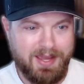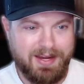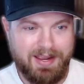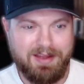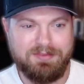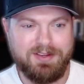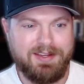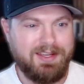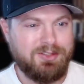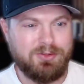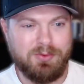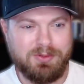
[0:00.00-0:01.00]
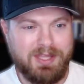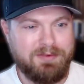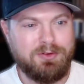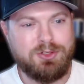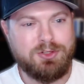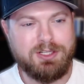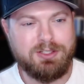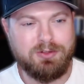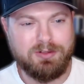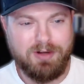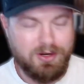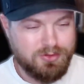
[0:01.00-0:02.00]
might have. So leveraging
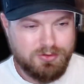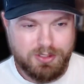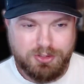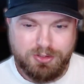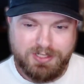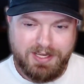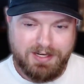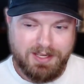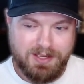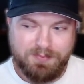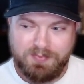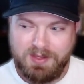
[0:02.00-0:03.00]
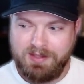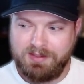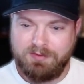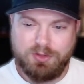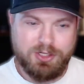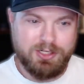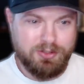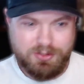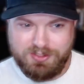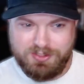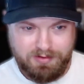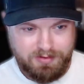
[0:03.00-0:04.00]
your unstructured data, leveraging your
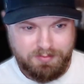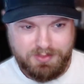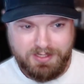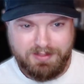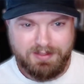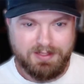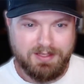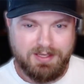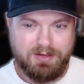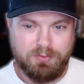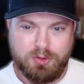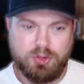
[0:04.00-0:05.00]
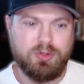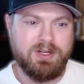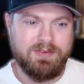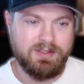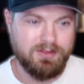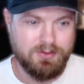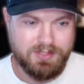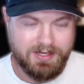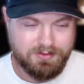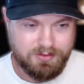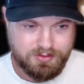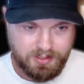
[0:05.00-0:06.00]
CRM data, retrieving those
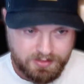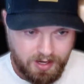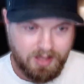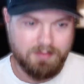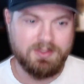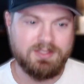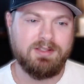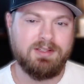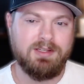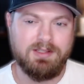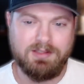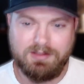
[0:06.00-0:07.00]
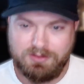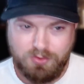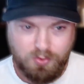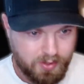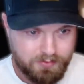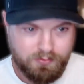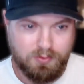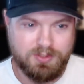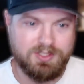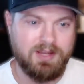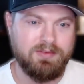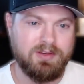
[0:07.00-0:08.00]
answers autonomously
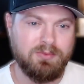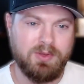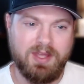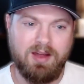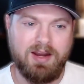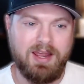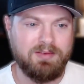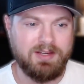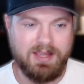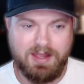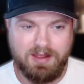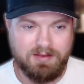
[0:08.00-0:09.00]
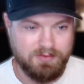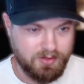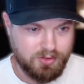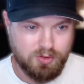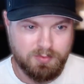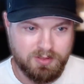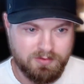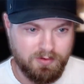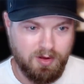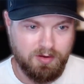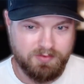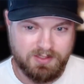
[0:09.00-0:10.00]
24/7 without having to have a human
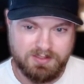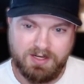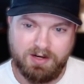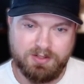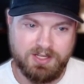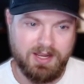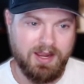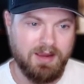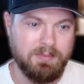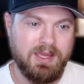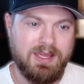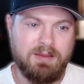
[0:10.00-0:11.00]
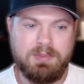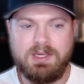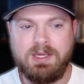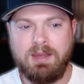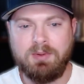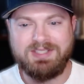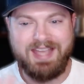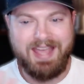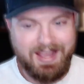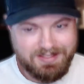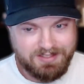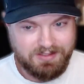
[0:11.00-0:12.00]
involved the entire time, being able to
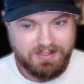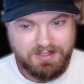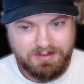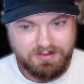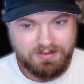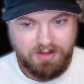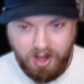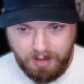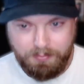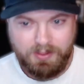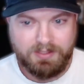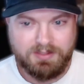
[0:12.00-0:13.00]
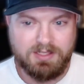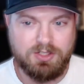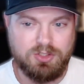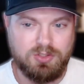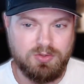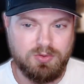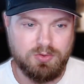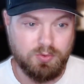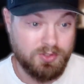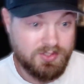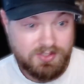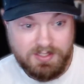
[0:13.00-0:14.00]
escalate complex issues
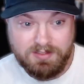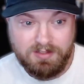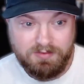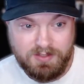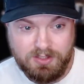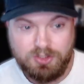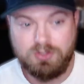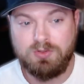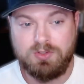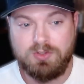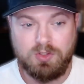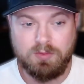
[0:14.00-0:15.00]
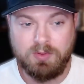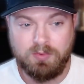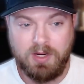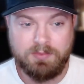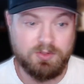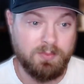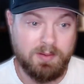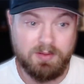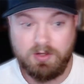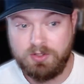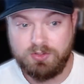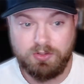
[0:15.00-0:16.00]
or sensitive issues to human reps. So maybe
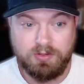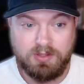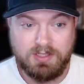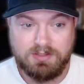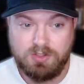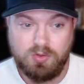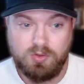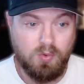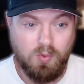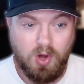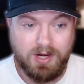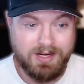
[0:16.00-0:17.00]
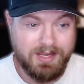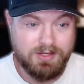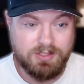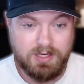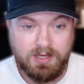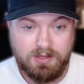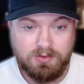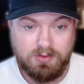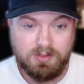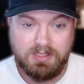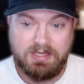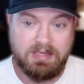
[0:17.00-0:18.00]
there are certain things that you don't want an agent to
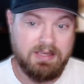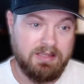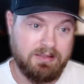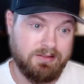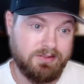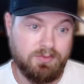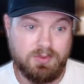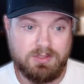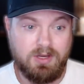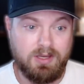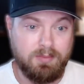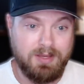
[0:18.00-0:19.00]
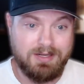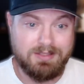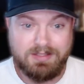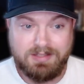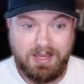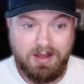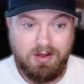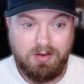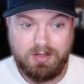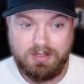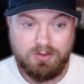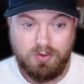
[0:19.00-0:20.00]
handle. Like if someone's talking about a
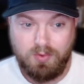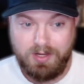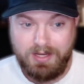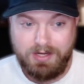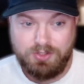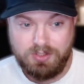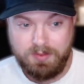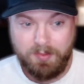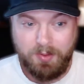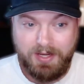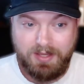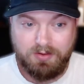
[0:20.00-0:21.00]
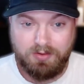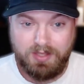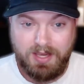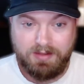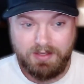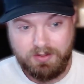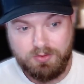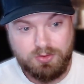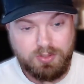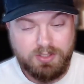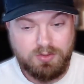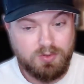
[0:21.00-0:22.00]
discount and you don't want an agent to be able to handle that, that goes
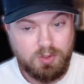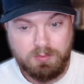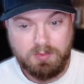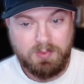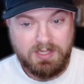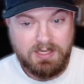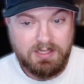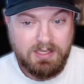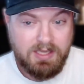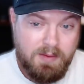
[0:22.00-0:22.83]
straight to a human being.